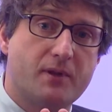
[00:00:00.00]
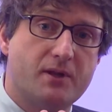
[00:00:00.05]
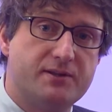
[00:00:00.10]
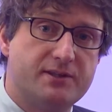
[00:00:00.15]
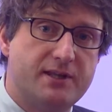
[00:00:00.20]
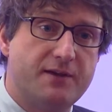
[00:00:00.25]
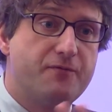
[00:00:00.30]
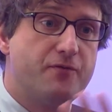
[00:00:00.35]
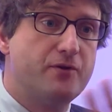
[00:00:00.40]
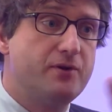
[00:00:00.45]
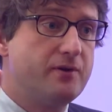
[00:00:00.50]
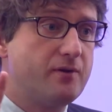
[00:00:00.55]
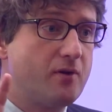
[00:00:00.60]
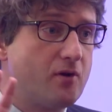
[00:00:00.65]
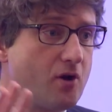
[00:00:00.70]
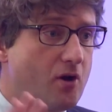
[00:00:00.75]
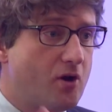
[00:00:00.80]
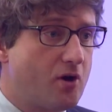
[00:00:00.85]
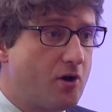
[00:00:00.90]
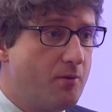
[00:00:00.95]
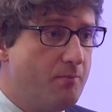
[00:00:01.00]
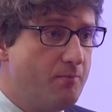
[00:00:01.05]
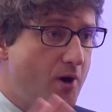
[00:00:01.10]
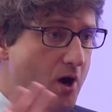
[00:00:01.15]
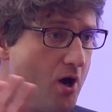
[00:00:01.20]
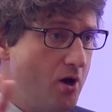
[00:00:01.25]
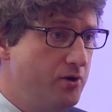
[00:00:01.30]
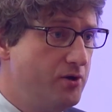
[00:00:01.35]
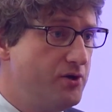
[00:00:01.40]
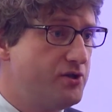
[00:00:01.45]
different
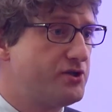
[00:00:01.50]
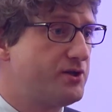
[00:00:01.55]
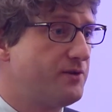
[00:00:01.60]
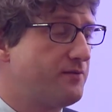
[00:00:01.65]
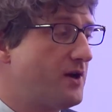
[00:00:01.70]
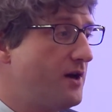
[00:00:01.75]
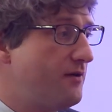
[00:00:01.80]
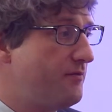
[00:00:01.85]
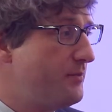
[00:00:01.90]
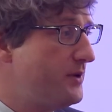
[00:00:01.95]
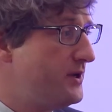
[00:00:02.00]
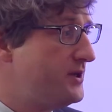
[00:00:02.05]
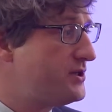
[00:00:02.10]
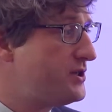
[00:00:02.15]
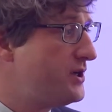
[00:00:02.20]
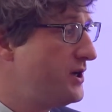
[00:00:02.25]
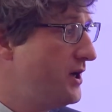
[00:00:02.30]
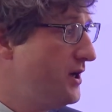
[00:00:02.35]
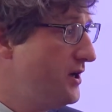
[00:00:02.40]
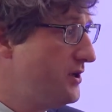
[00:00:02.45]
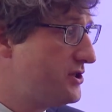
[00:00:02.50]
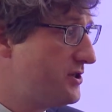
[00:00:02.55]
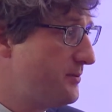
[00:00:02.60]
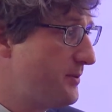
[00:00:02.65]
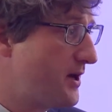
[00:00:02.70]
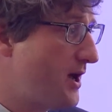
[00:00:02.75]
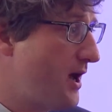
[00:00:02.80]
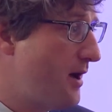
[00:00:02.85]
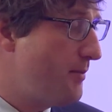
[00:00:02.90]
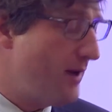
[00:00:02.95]
components of government to
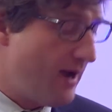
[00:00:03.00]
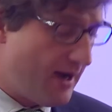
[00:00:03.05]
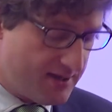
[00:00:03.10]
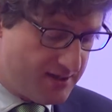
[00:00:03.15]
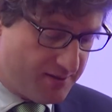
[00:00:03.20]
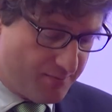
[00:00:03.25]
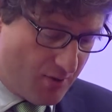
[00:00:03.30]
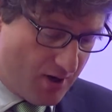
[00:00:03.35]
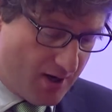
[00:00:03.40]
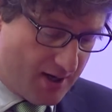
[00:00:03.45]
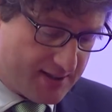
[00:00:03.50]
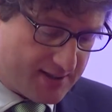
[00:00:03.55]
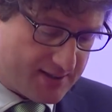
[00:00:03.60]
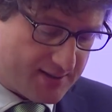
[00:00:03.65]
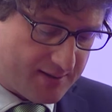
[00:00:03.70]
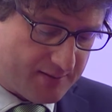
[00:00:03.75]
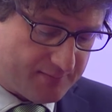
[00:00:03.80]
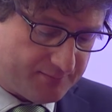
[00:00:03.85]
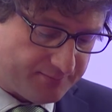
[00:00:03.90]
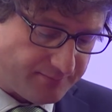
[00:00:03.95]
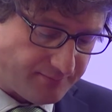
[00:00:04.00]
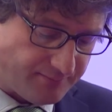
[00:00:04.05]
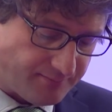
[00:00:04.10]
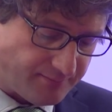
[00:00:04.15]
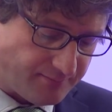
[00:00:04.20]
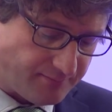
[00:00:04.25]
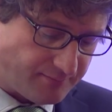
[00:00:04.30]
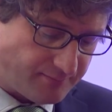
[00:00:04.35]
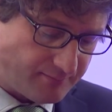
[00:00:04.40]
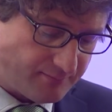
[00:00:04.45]
become atomized?
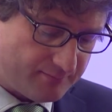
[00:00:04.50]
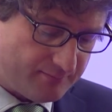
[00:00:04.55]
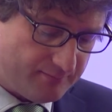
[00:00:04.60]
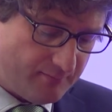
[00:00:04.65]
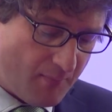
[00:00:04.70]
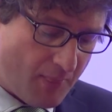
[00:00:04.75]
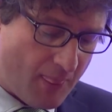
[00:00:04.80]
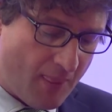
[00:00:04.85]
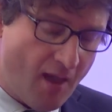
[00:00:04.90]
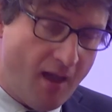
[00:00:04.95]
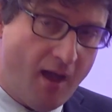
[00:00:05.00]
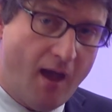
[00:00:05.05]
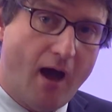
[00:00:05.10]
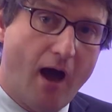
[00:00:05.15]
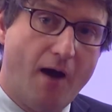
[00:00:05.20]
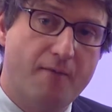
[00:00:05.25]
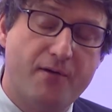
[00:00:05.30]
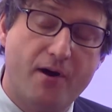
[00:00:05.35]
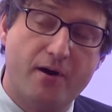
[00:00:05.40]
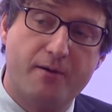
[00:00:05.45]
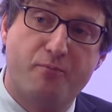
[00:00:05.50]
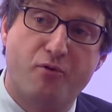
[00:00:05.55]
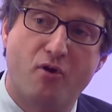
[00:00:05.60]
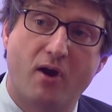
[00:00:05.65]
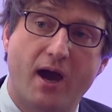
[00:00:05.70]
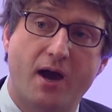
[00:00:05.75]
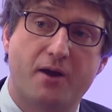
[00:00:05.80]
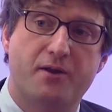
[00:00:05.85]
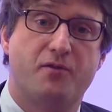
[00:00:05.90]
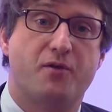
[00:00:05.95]
I'm very
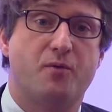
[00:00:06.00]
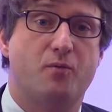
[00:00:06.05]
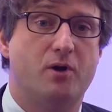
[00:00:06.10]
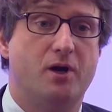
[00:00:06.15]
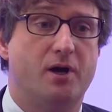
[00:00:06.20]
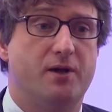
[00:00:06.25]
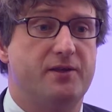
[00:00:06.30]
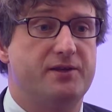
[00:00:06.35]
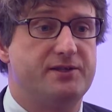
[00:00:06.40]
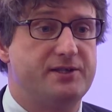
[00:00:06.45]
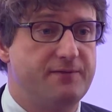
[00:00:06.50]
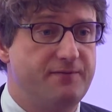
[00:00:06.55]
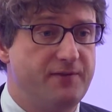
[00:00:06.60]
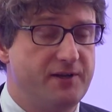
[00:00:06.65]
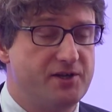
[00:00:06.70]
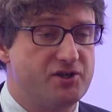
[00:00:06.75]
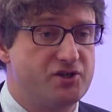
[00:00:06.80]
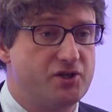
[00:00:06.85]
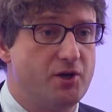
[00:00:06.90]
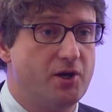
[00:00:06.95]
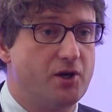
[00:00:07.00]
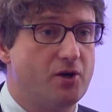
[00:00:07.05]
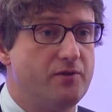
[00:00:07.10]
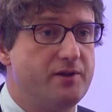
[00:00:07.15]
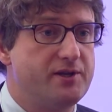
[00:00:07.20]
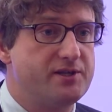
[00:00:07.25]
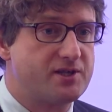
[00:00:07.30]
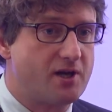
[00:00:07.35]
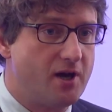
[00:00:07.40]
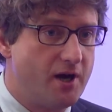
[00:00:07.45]
proud of the work that DFID is doing on
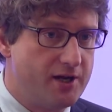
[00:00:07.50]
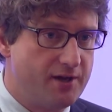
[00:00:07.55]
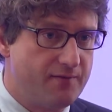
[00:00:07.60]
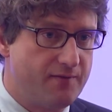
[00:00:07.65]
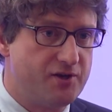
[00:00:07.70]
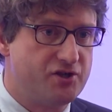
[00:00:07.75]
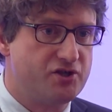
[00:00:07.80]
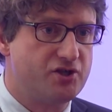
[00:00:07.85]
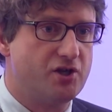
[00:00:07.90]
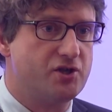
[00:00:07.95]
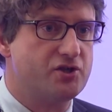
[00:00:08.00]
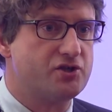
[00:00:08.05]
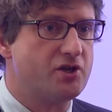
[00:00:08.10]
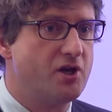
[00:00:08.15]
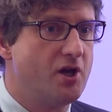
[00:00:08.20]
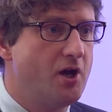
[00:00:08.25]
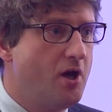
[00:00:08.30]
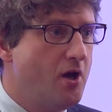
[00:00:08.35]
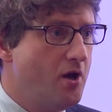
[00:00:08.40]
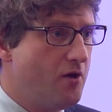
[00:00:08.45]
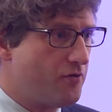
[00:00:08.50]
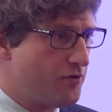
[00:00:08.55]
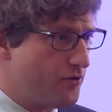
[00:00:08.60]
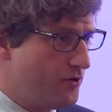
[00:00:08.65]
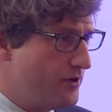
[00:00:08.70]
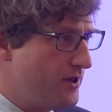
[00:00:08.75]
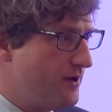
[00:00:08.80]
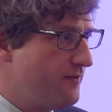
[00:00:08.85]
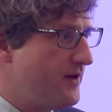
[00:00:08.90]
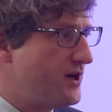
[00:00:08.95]
these kind of issues
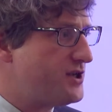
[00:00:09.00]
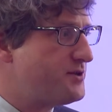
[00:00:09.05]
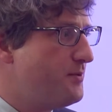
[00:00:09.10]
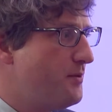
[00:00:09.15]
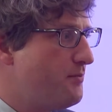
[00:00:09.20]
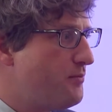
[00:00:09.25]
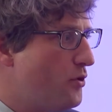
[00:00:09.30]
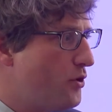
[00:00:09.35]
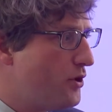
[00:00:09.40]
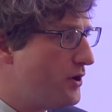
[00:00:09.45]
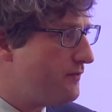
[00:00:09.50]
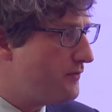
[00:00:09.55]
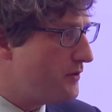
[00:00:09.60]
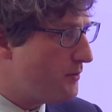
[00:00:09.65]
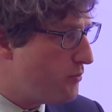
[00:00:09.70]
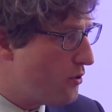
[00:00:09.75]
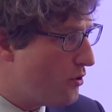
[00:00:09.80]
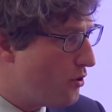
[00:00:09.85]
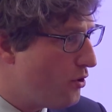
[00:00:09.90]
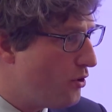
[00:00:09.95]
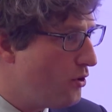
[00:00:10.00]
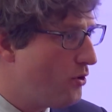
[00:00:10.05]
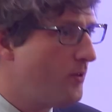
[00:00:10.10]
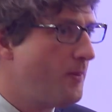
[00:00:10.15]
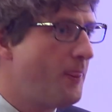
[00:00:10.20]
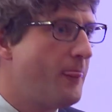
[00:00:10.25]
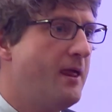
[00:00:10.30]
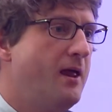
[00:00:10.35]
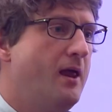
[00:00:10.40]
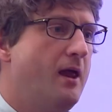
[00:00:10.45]
through the Investment Board of Nepal
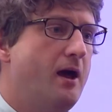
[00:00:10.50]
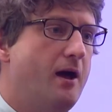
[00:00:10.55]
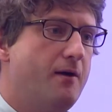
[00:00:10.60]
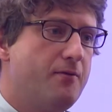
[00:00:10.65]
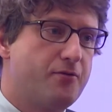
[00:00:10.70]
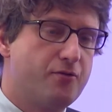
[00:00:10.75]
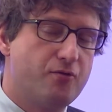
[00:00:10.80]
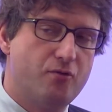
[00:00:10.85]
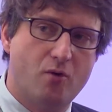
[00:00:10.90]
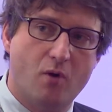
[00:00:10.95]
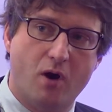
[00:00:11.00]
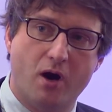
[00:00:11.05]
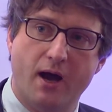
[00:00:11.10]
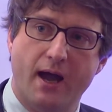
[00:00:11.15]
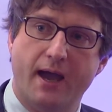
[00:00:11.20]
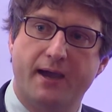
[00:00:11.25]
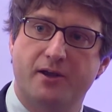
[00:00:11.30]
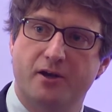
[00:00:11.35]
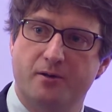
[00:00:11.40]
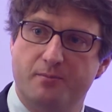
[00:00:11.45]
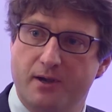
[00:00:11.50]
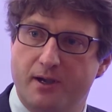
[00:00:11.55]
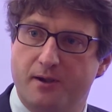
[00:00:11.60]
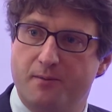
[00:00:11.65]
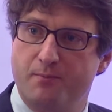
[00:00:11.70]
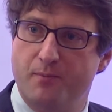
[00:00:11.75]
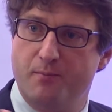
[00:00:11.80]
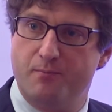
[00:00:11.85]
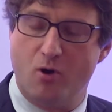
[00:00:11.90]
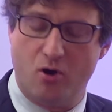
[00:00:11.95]
and through our Economic
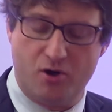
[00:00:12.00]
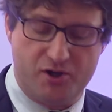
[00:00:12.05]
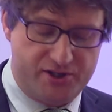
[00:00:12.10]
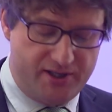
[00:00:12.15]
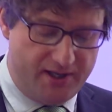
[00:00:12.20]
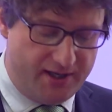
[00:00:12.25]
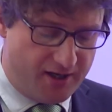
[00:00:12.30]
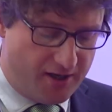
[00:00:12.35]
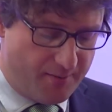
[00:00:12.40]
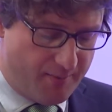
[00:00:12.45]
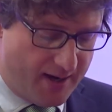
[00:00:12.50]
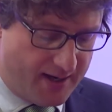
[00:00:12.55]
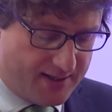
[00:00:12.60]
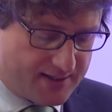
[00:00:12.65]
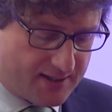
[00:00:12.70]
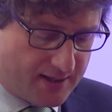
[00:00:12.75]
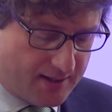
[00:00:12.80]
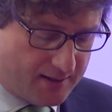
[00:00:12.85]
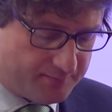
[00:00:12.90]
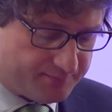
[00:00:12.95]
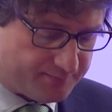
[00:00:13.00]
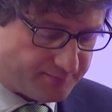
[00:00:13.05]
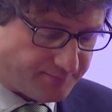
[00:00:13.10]
Policy Incubator.